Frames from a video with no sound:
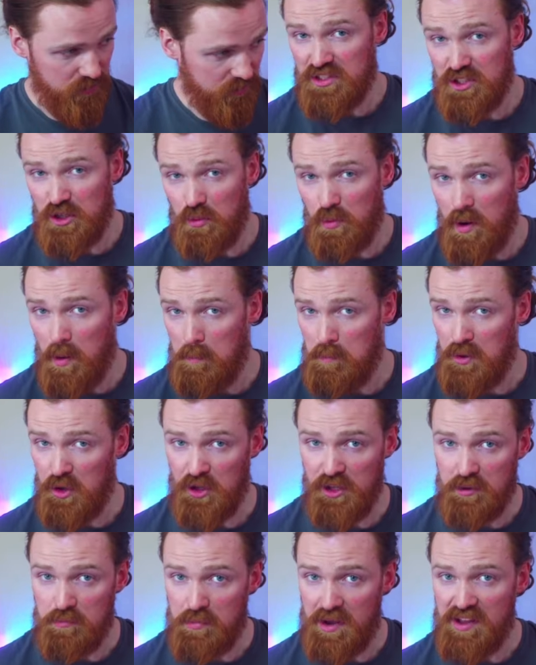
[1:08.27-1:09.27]
So when
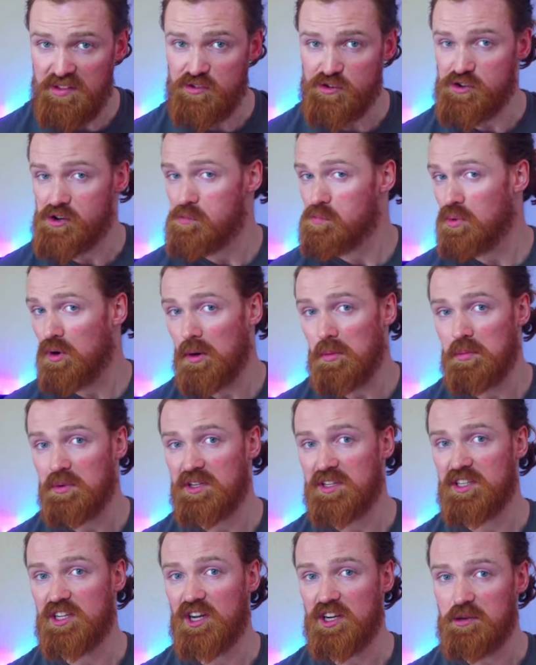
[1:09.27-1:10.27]
building Betor, you're
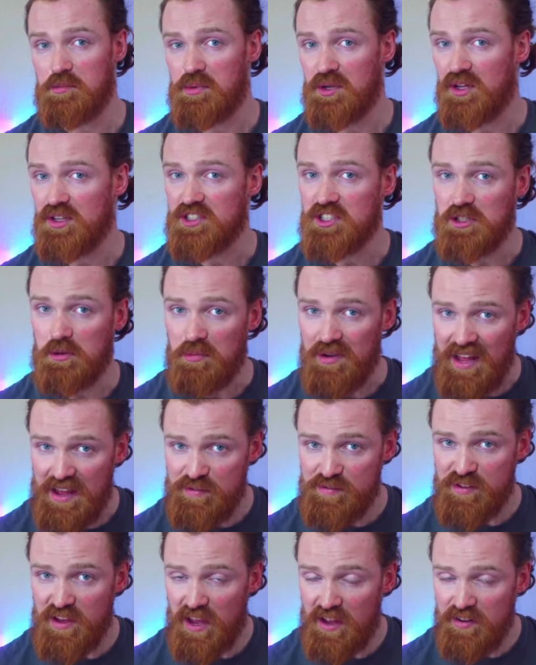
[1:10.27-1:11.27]
probably gonna build some
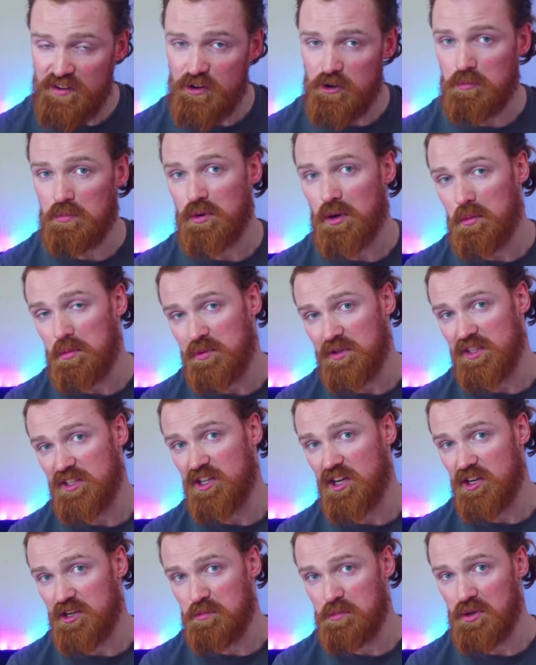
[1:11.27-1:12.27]
life gain, you're probably
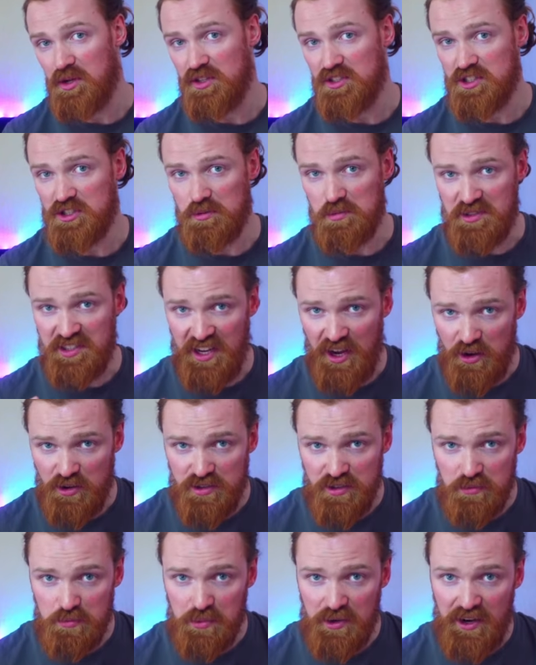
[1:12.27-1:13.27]
gonna build some
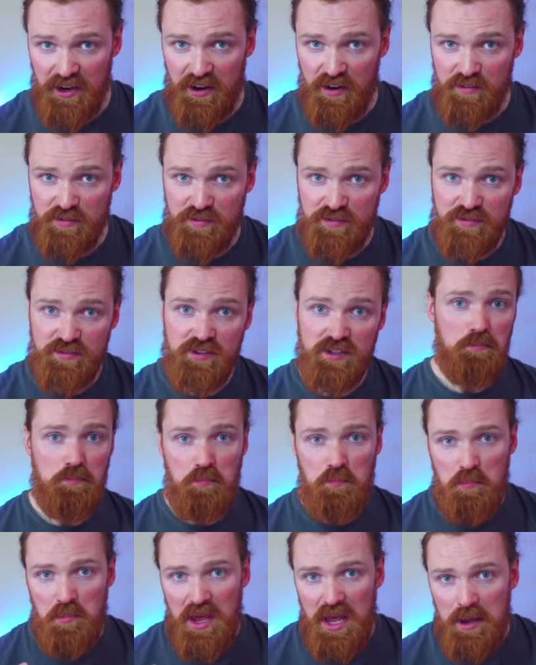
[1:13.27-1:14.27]
counter payoff,
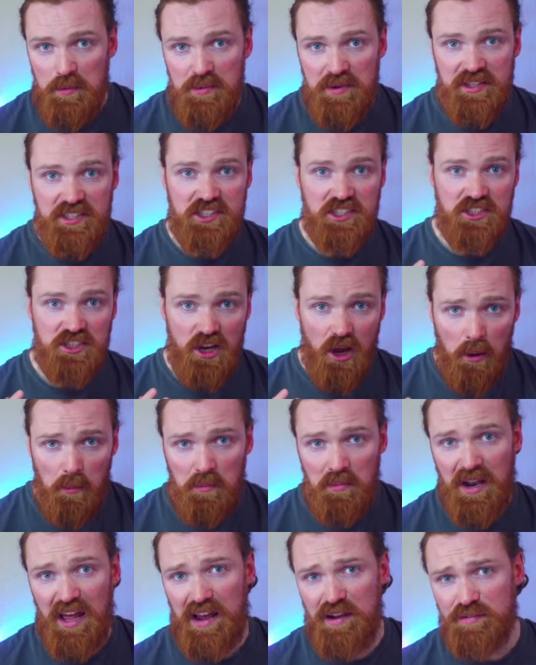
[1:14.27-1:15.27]
maybe
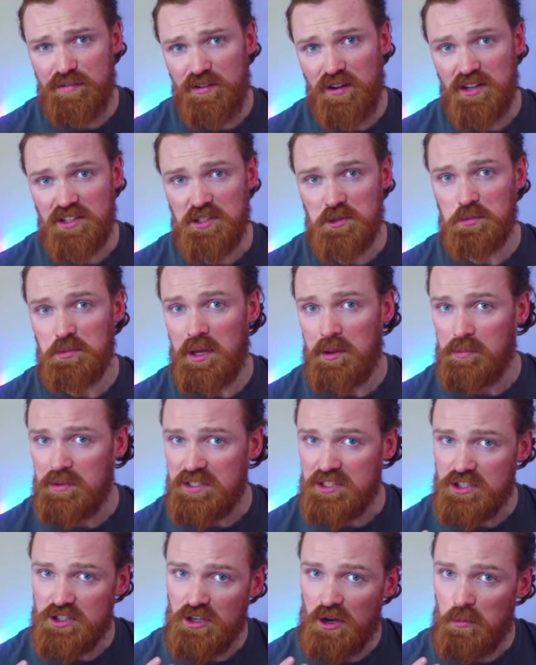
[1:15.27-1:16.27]
some life loss, maybe
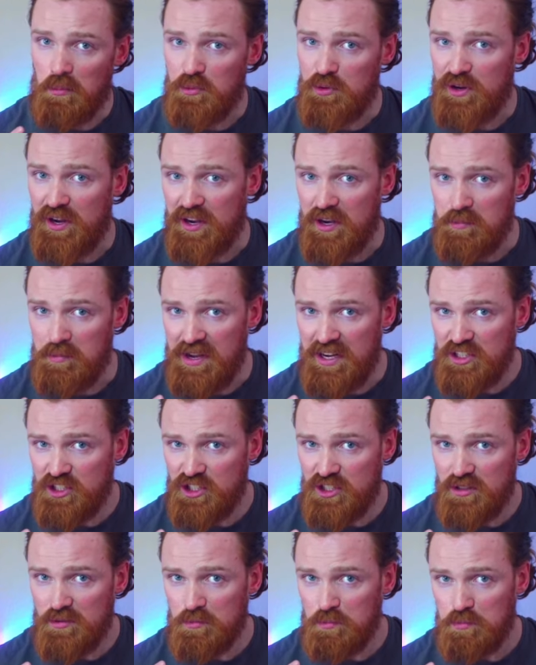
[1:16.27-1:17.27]
some
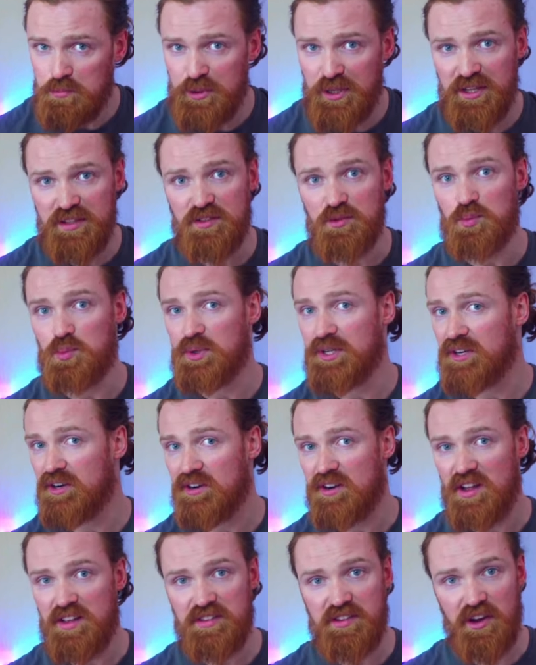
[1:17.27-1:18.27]
reanimation, but we are
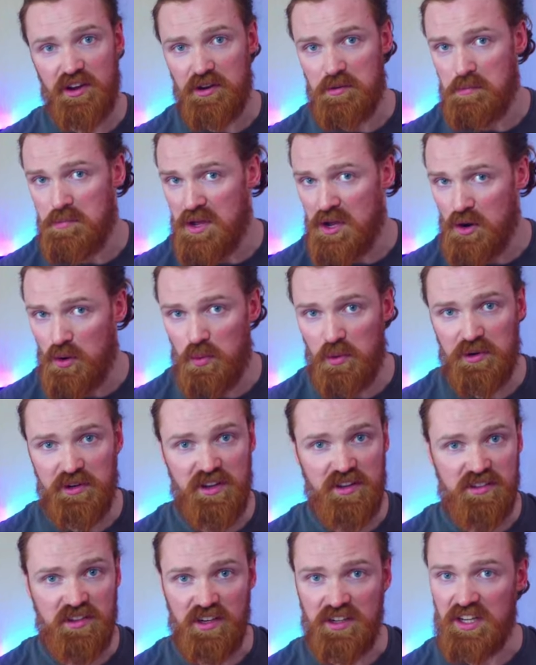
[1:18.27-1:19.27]
not gonna mill, we're
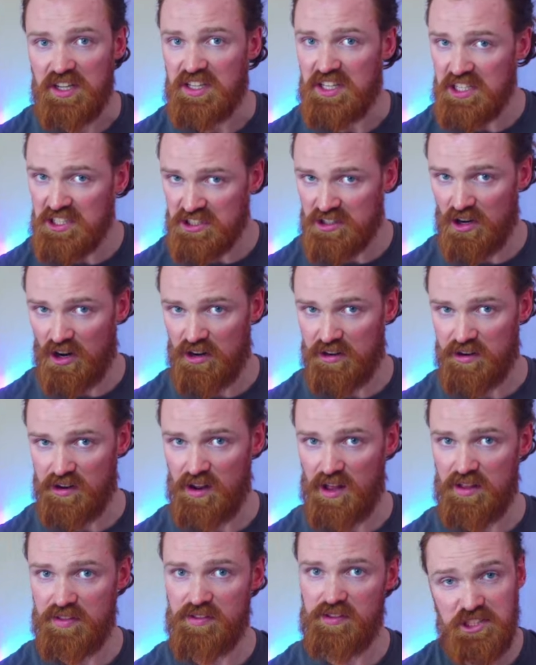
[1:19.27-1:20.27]
not gonna discard a
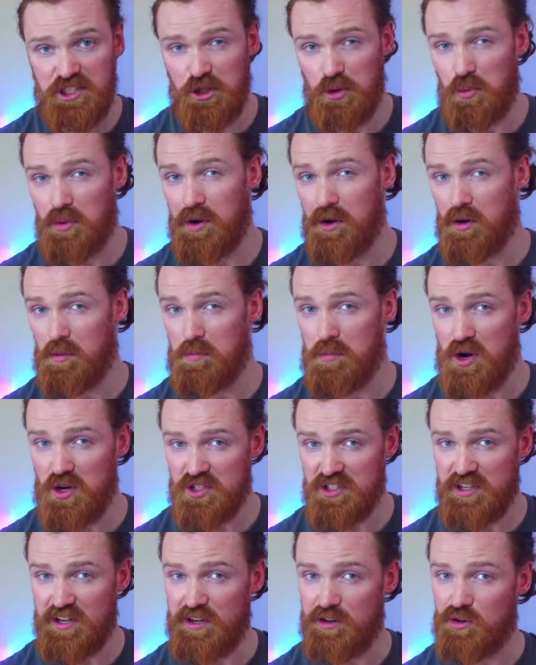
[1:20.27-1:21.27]
lot. So we are
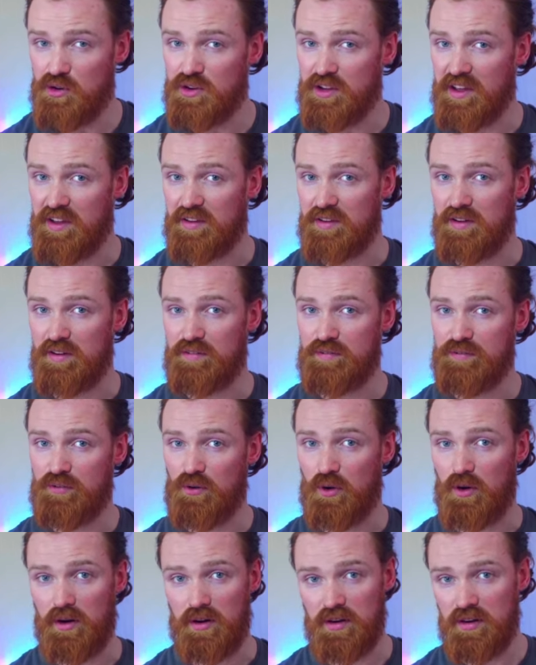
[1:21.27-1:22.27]
mostly looking
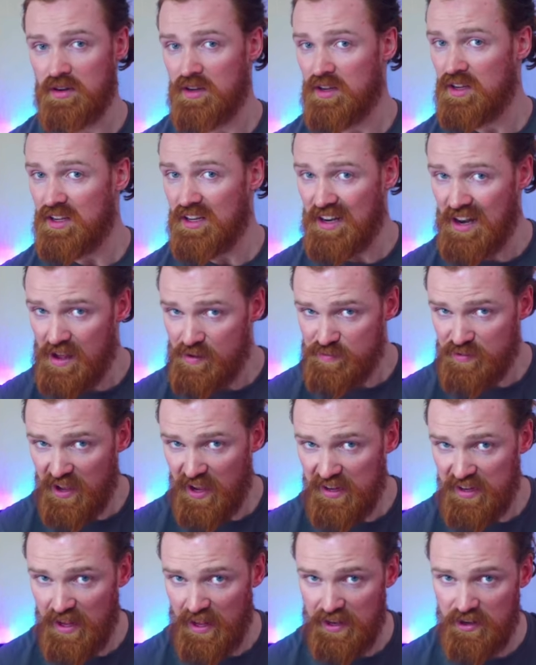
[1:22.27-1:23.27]
for life
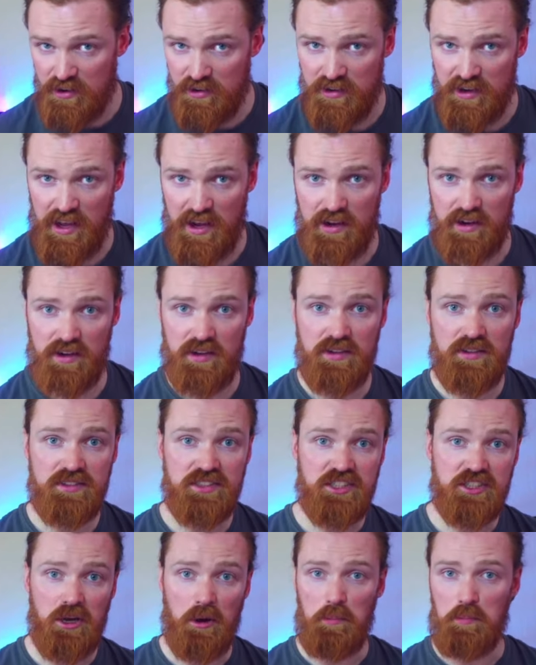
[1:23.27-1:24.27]
gain in our deck,
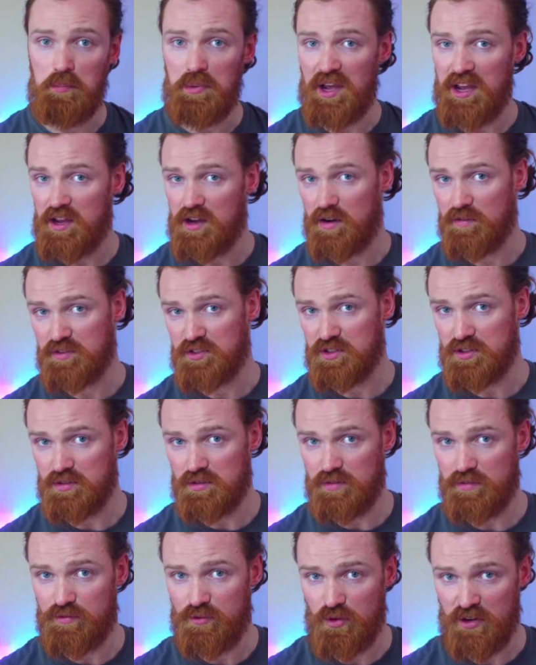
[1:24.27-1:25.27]
some payoffs
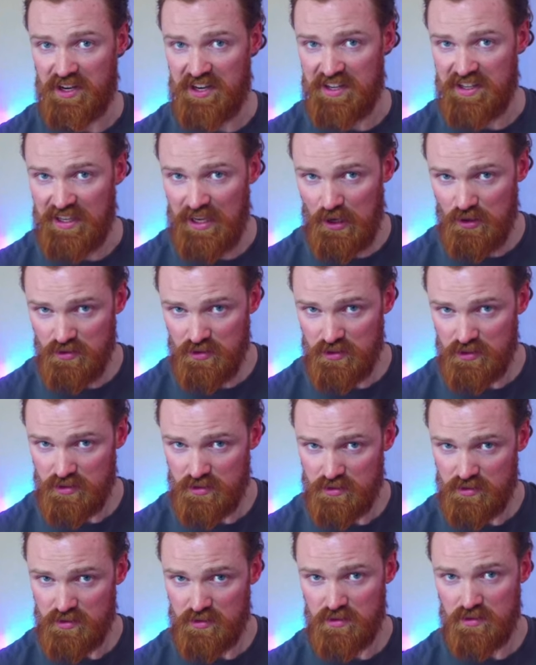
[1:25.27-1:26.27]
for getting
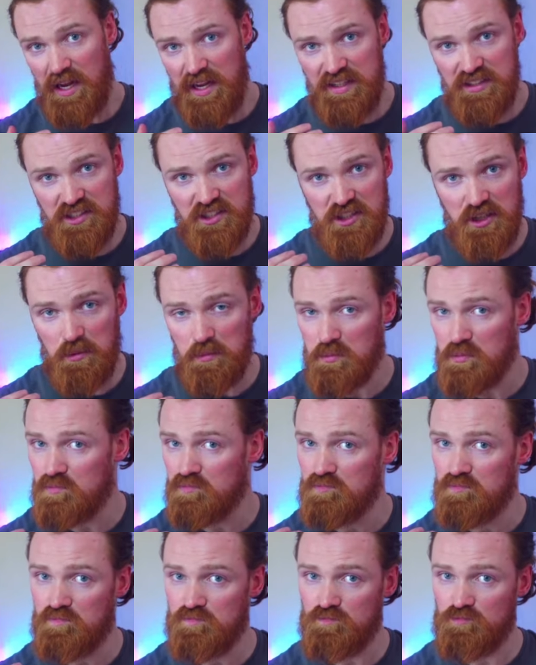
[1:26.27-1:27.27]
counters, and some
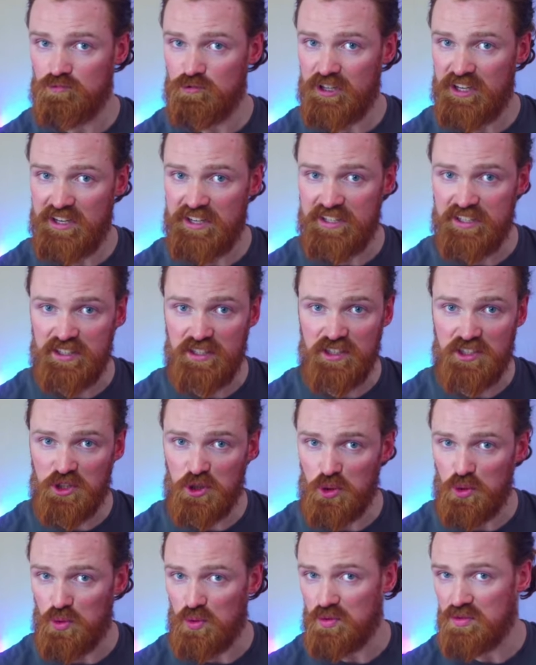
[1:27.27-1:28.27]
really
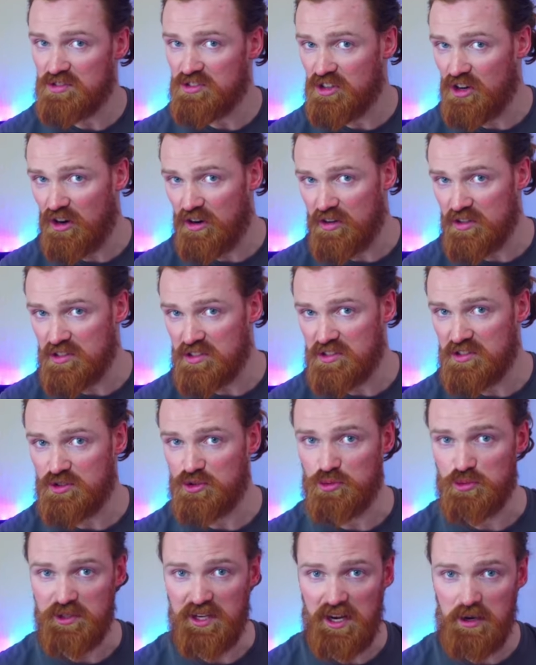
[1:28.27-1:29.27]
cool targets
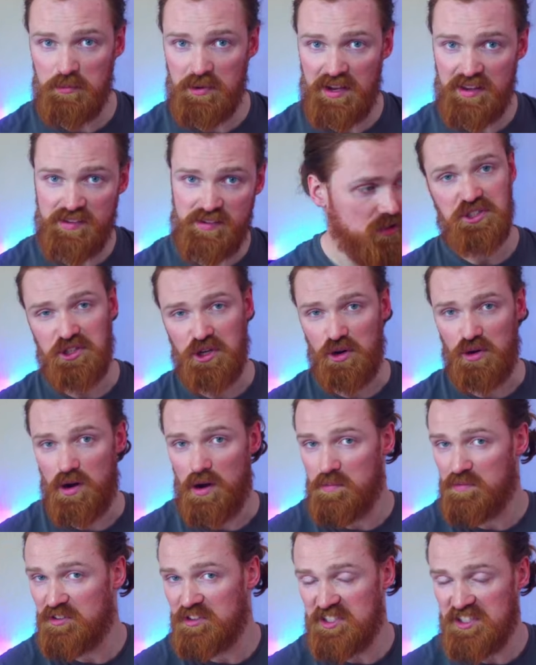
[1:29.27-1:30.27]
to reanimate. So
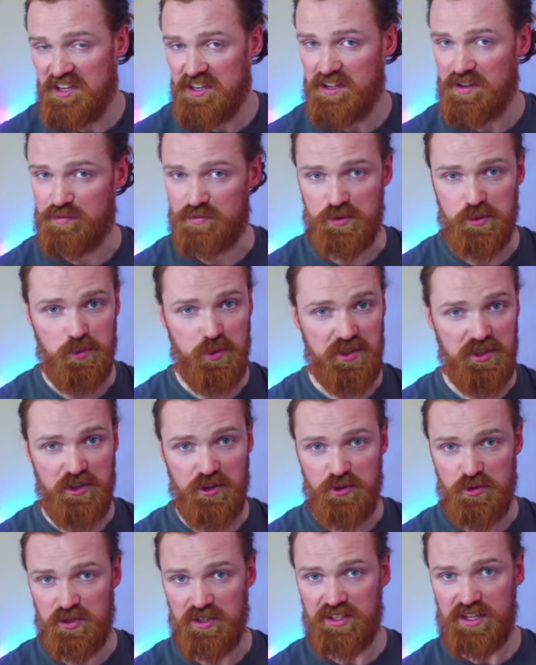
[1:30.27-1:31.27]
obviously, if you want to
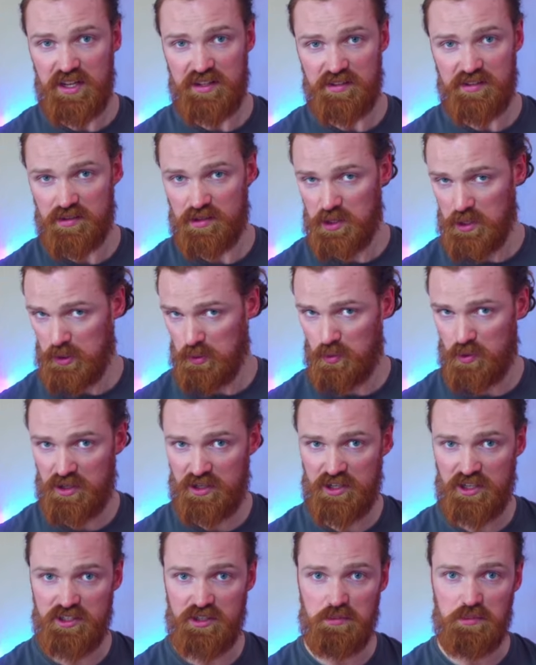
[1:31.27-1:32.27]
do all that, we're
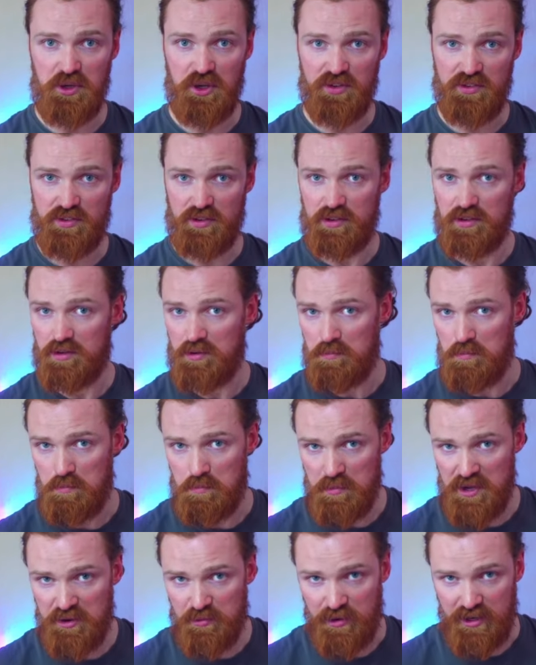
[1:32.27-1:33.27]
gonna build
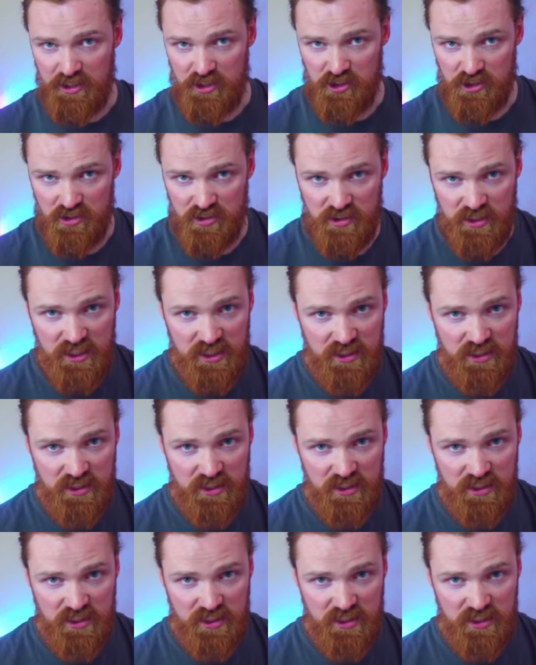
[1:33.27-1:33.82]
mid-range.